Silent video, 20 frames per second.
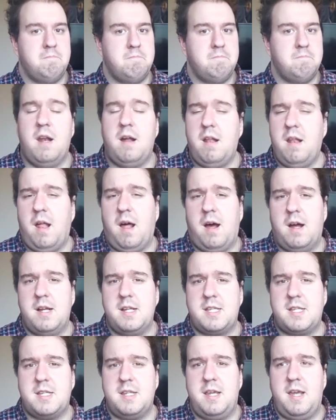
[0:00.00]
In all
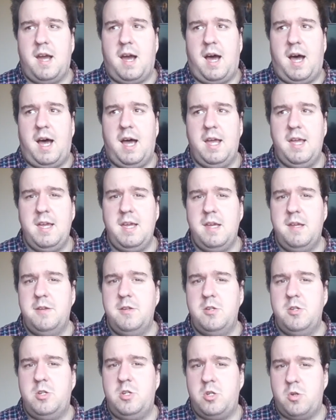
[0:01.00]
honesty, I
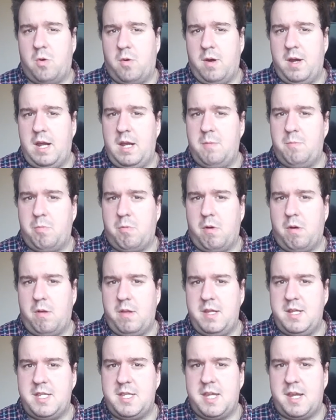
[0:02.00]
enjoyed
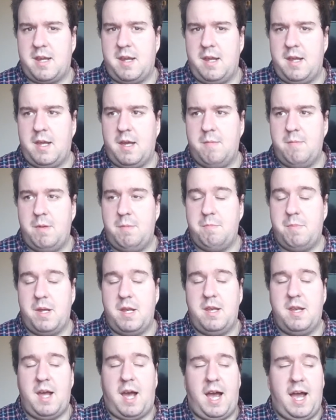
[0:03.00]
Broly's Second Coming,
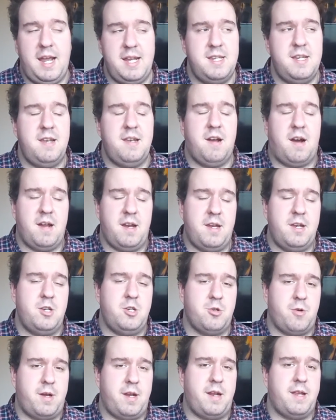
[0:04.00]
but I did not
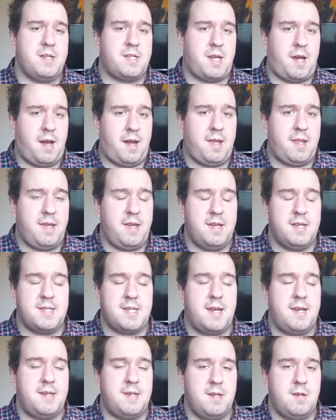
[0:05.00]
enjoy it as highly
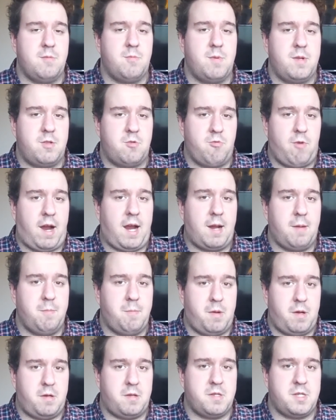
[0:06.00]
as I did with
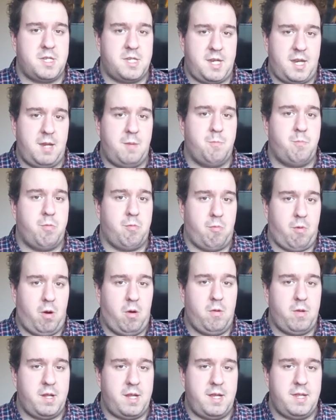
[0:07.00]
Dragon Ball Z
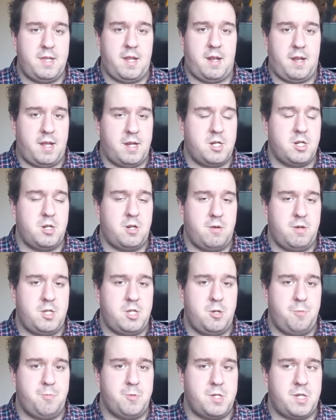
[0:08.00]
Broly, the Legendary
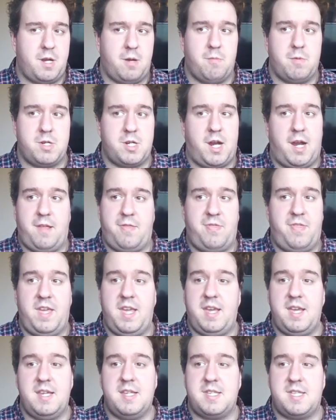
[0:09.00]
Super Saiyan, which I
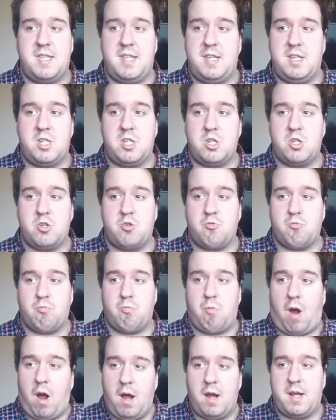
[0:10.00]
think is the
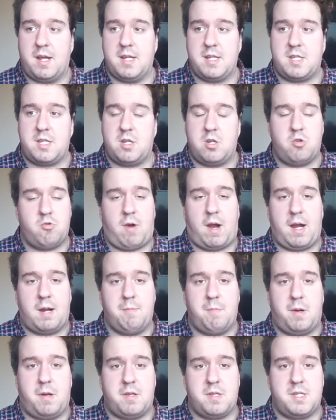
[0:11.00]
strongest
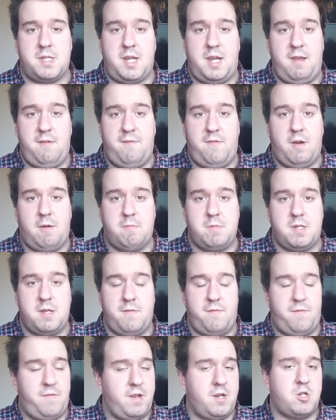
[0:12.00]
Dragon Ball Z film
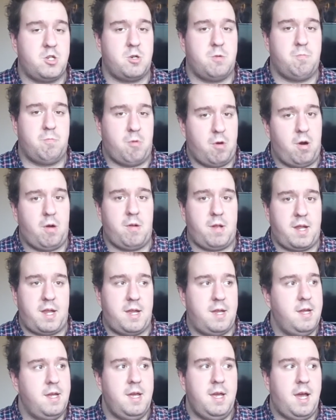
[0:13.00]
to feature
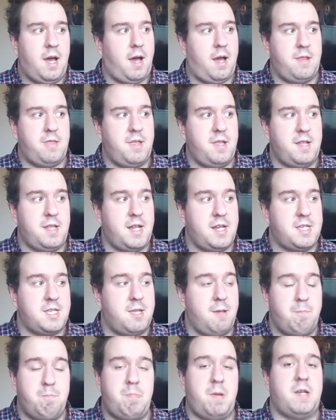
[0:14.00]
Broly. I think that's
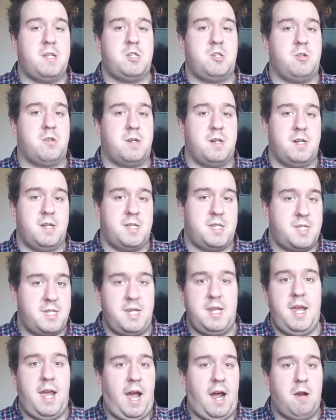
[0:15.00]
the best you're going to
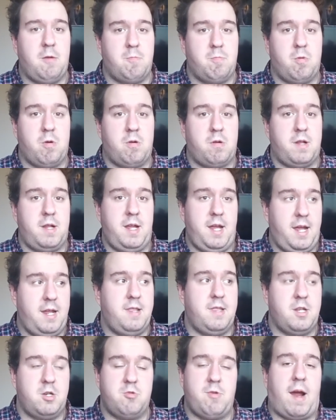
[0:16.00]
see out of Broly
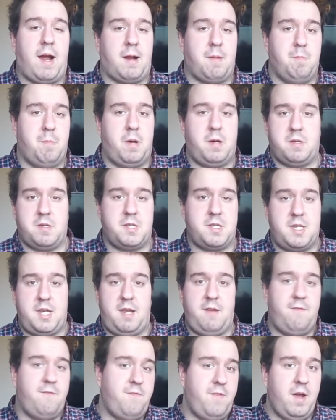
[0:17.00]
in the Dragon Ball
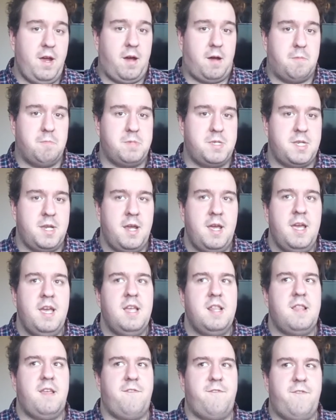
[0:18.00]
Z films.
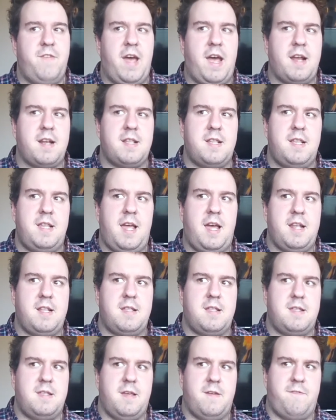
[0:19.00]
The fact
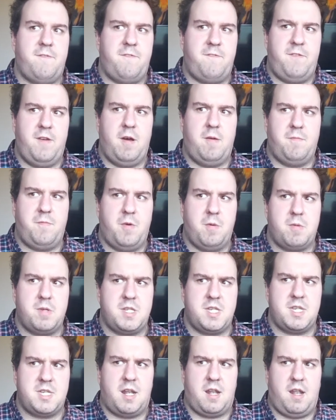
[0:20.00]
that the film
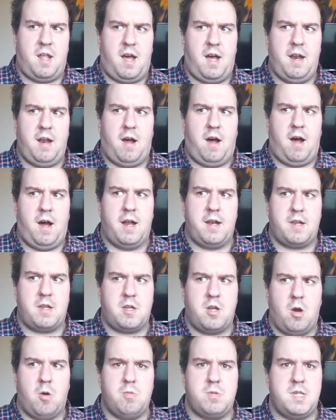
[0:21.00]
focuses a lot
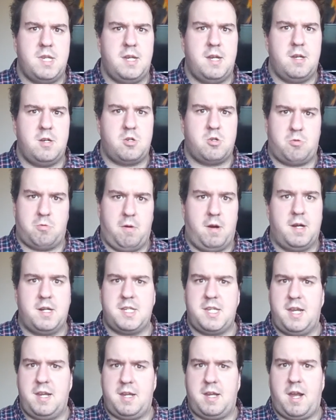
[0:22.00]
on Goten and
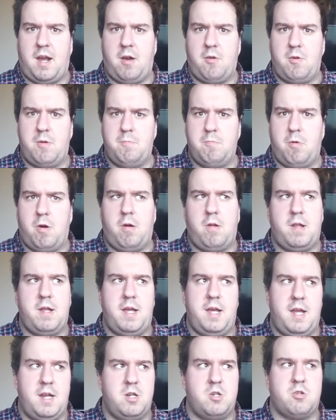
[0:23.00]
Trunks encountering
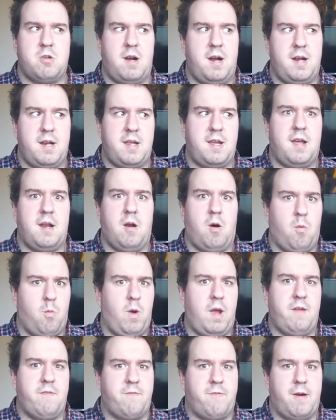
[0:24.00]
Broly and trying to get
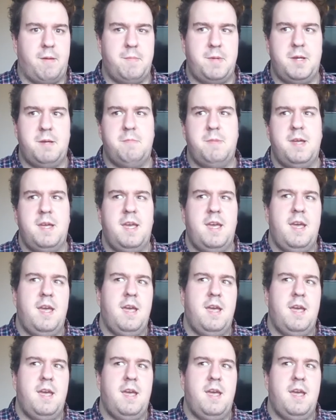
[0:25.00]
away from him,